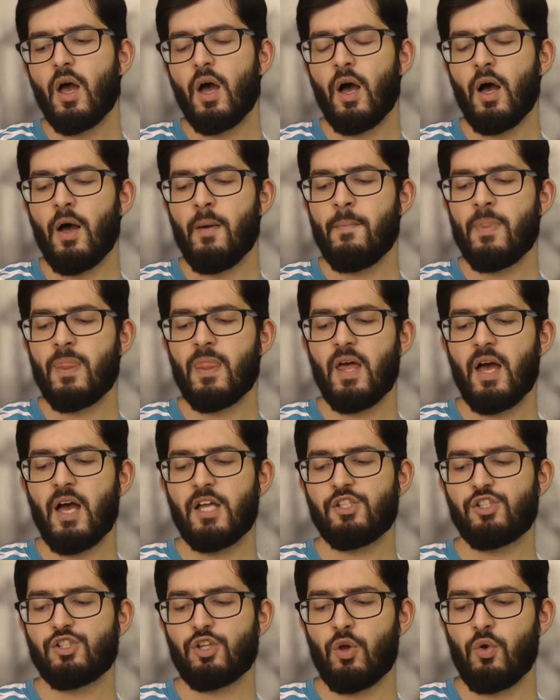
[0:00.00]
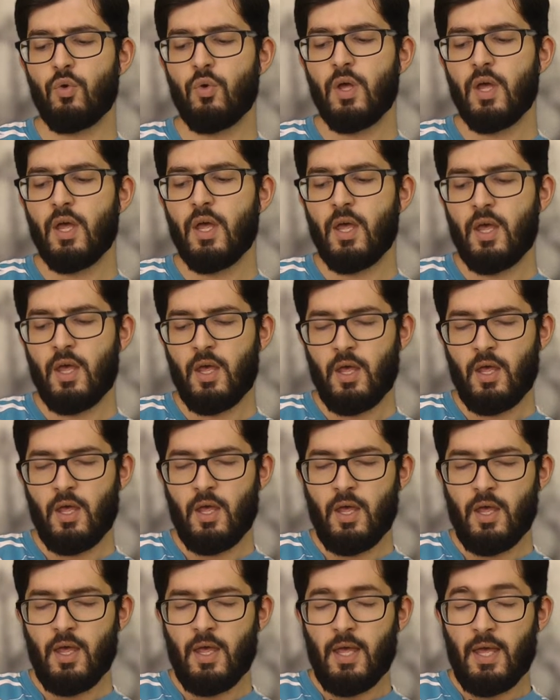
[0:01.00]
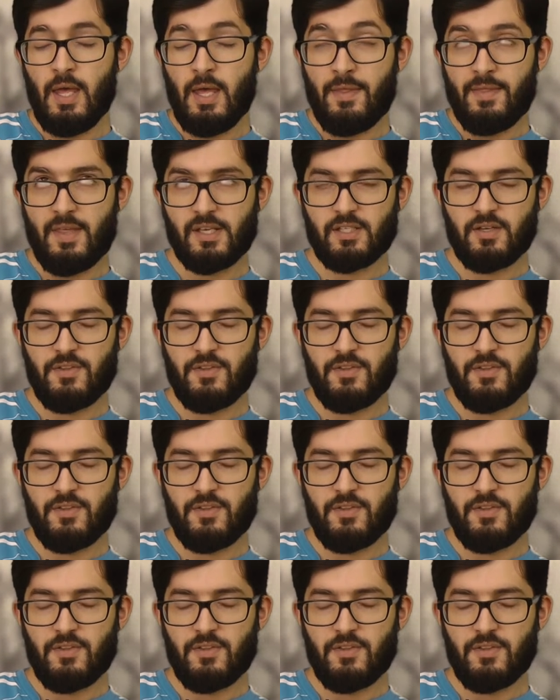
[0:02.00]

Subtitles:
And so that's